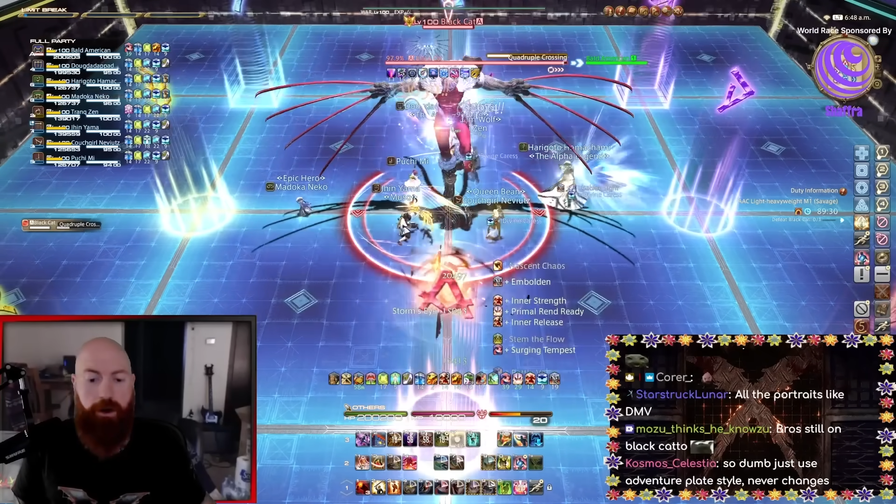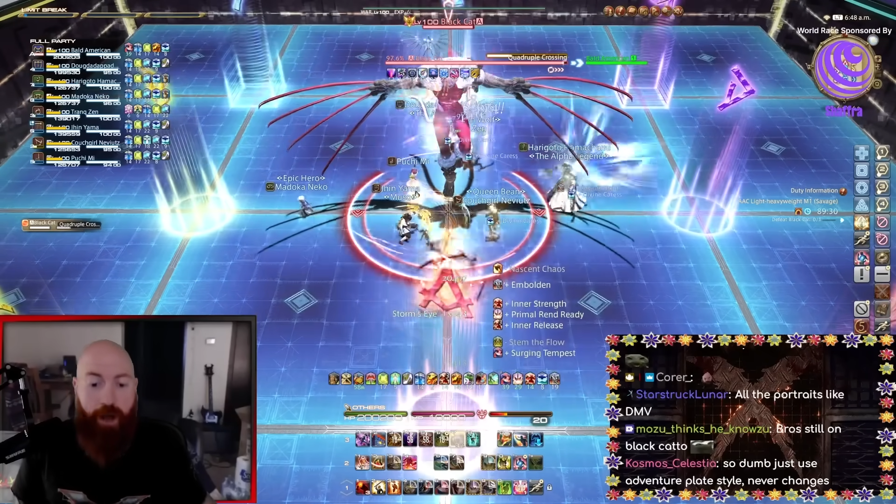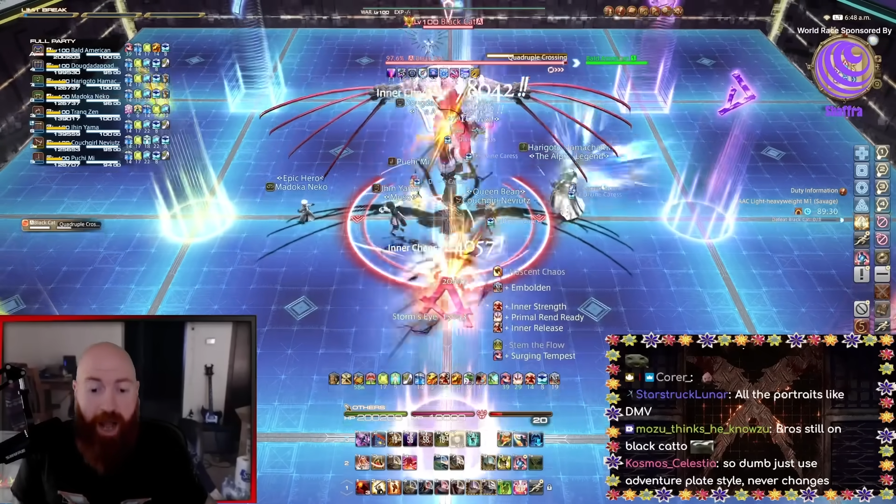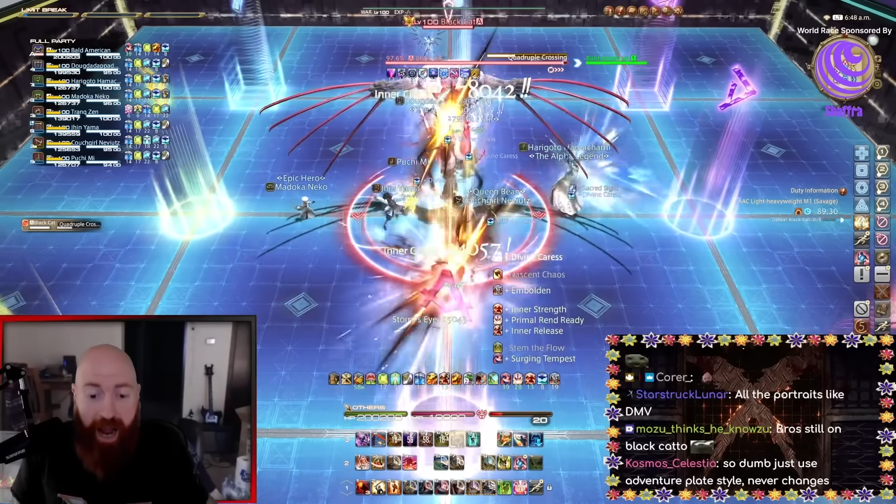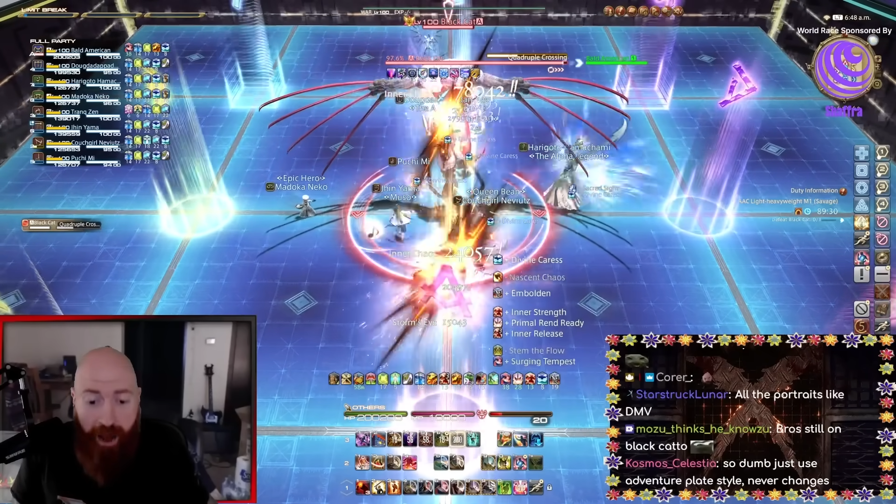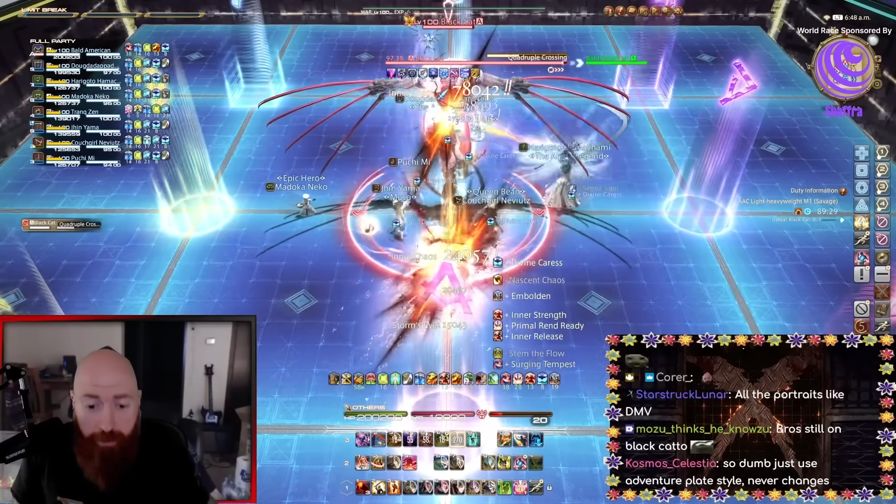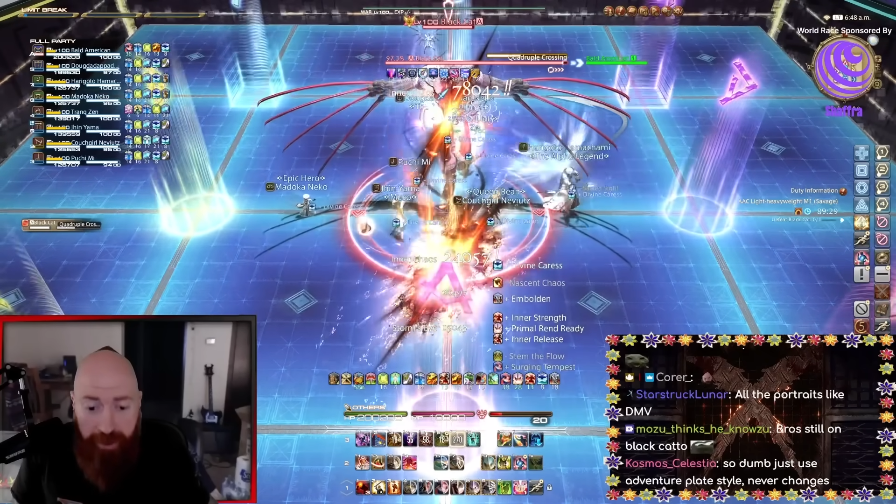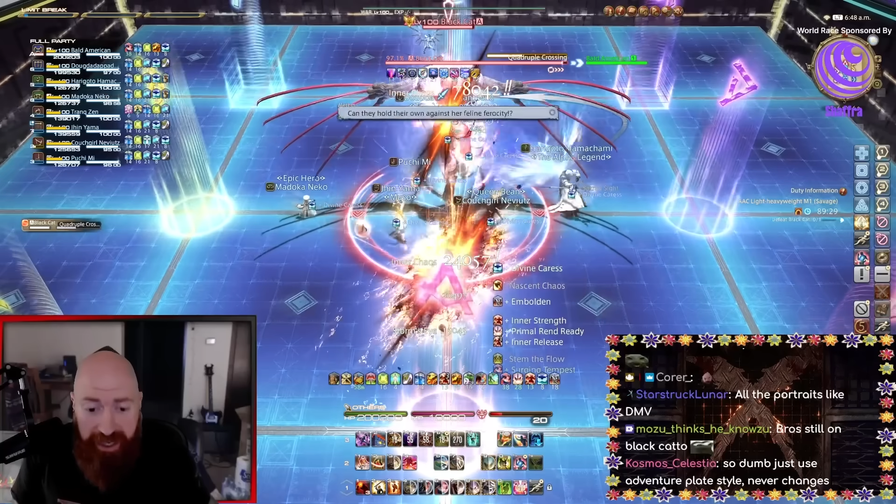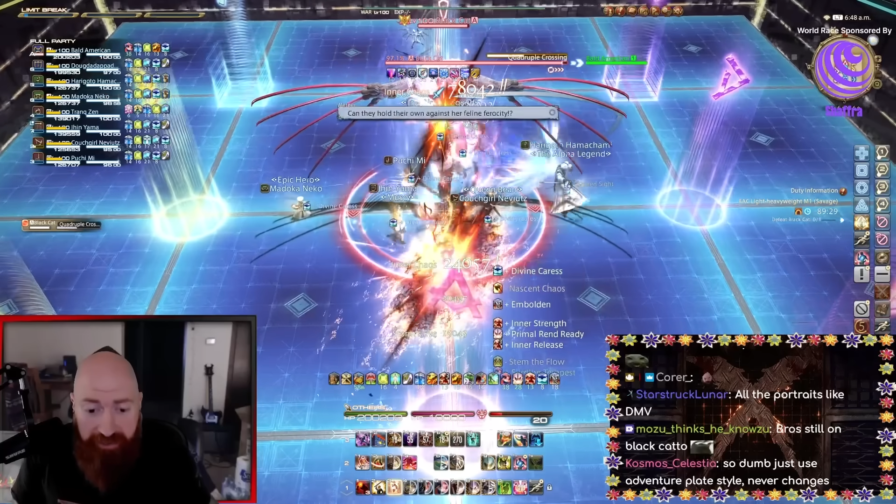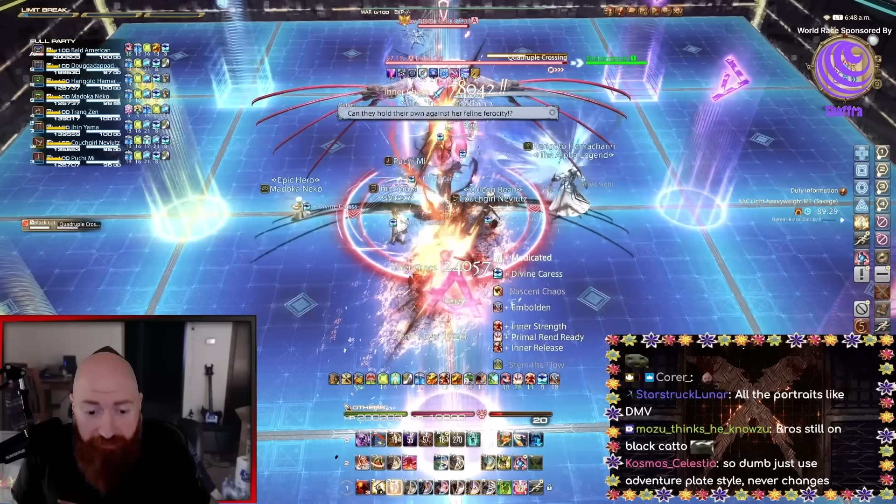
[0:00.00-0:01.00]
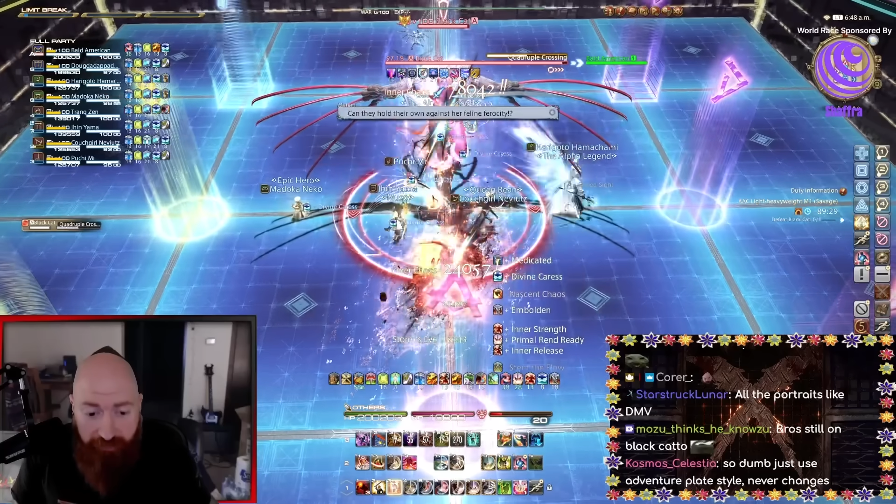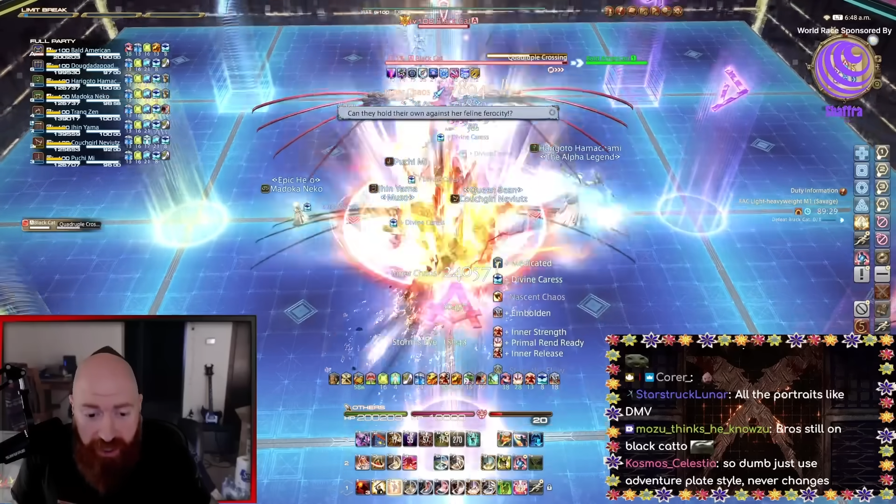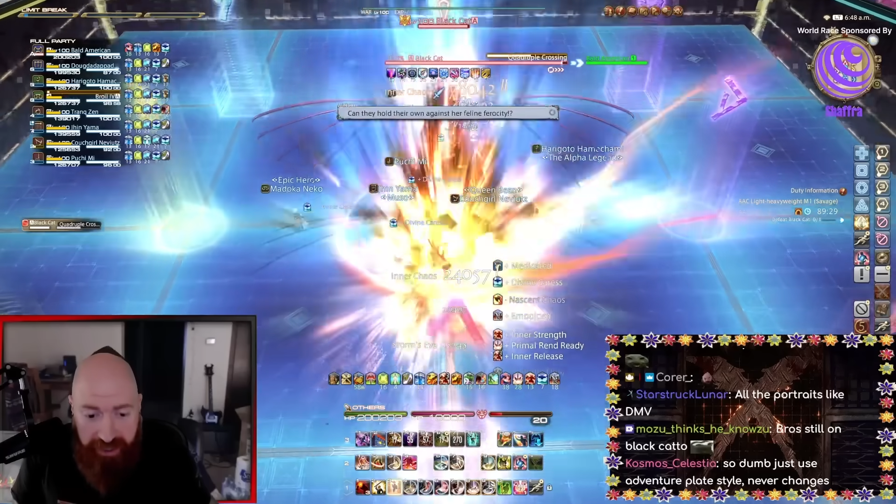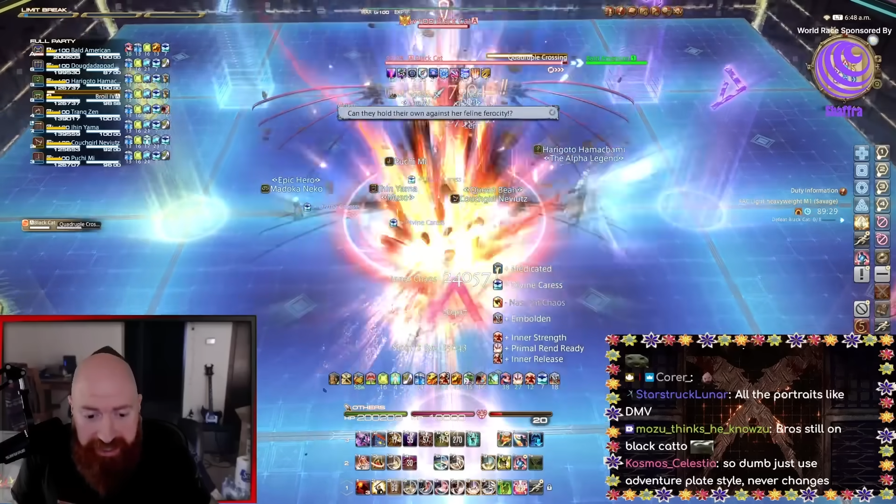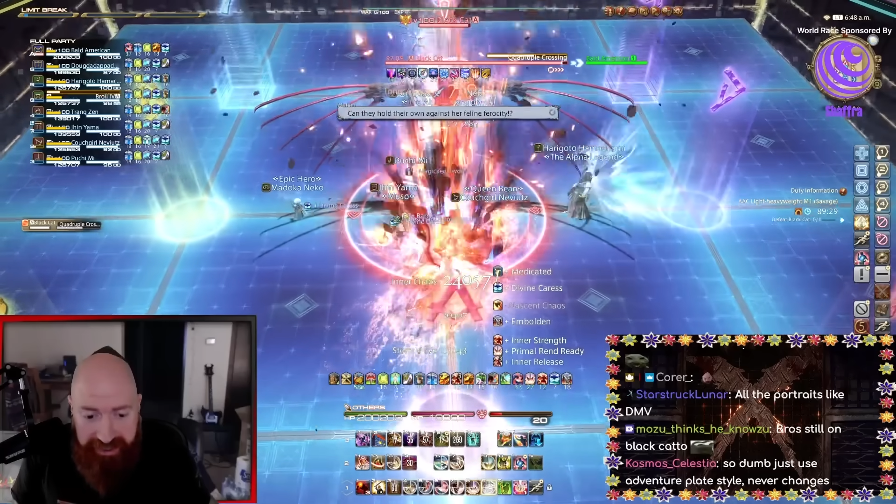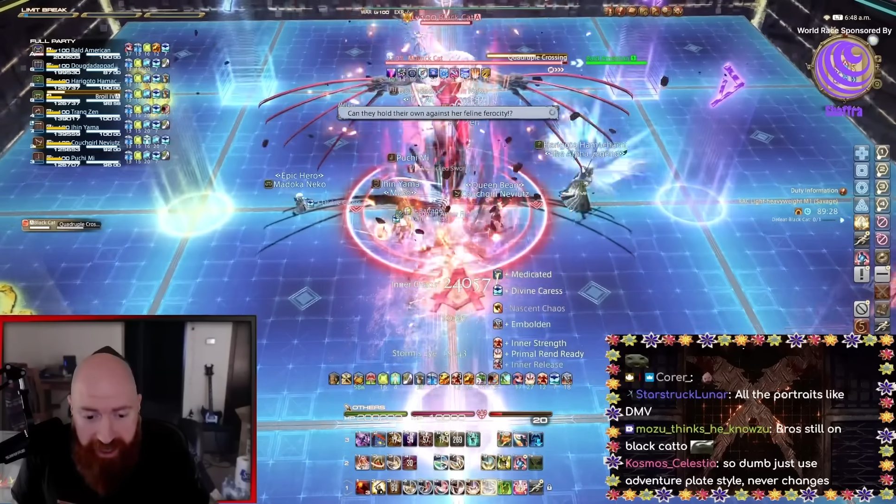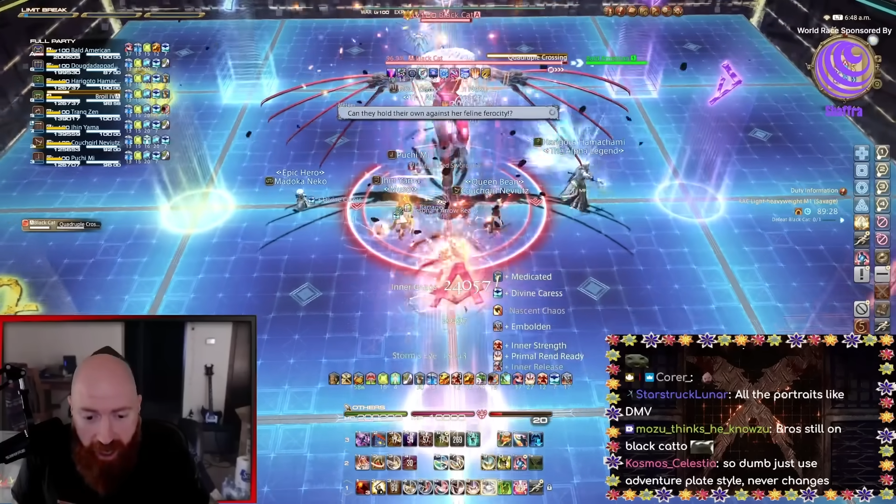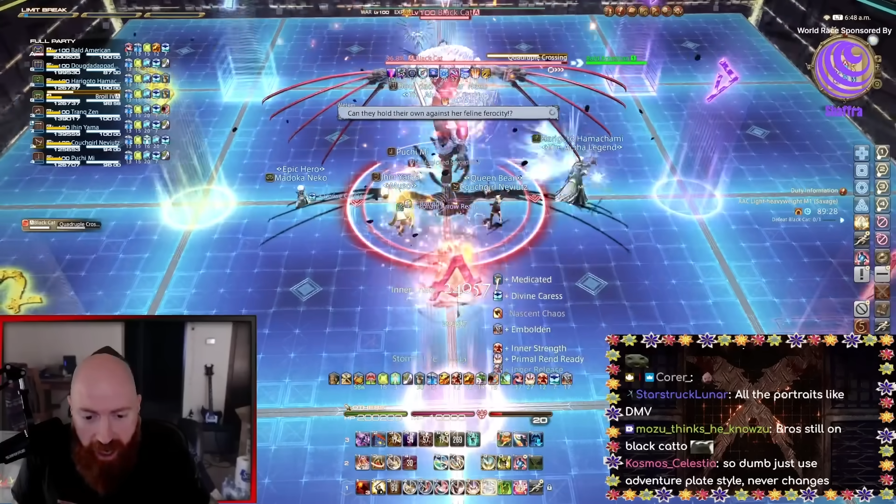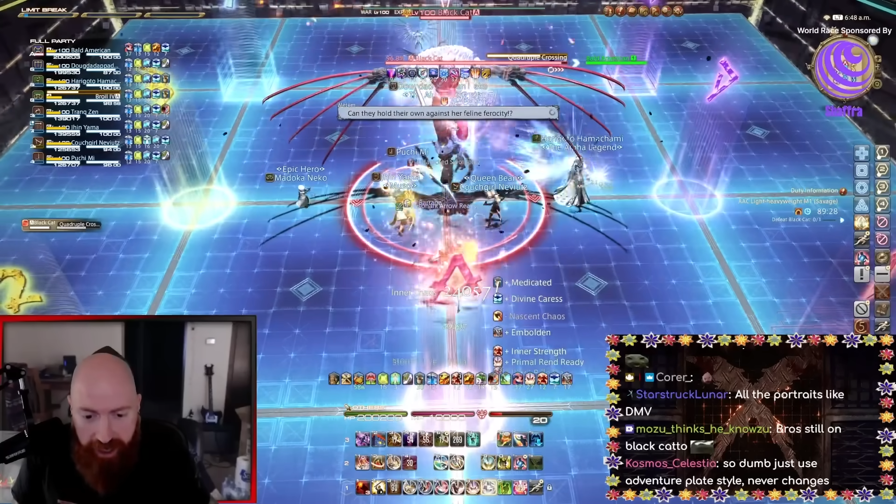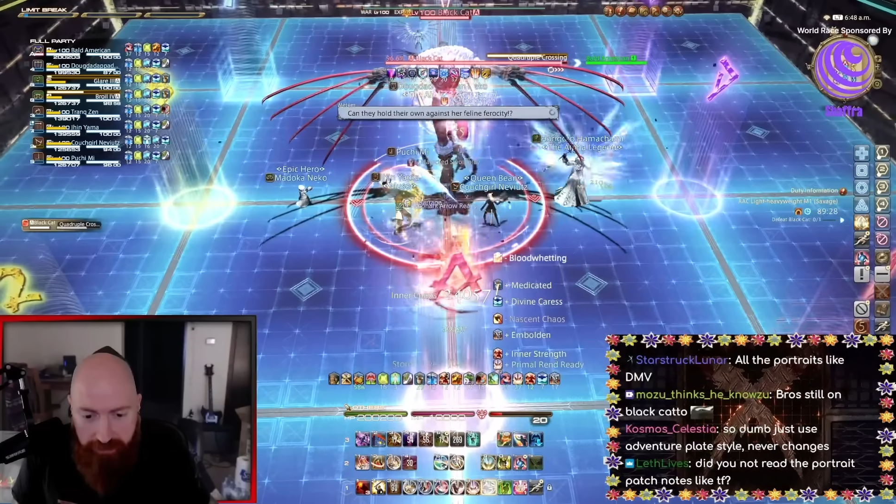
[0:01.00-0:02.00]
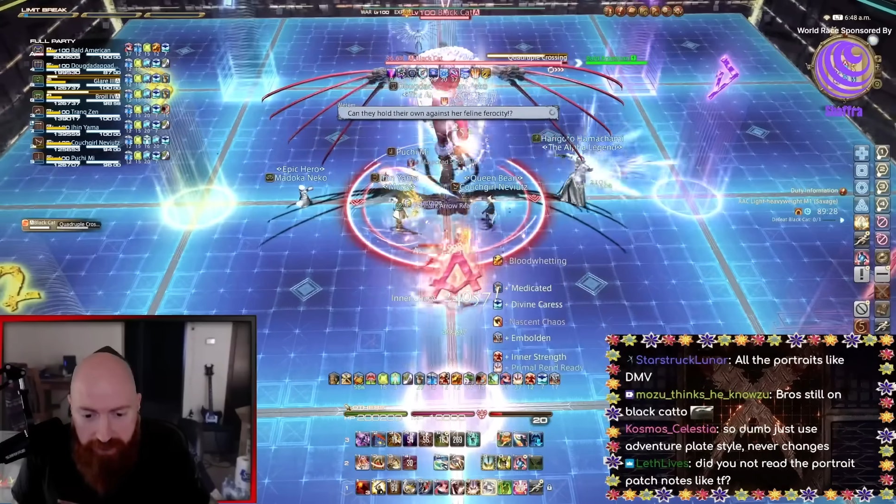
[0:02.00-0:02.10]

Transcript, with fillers: How many times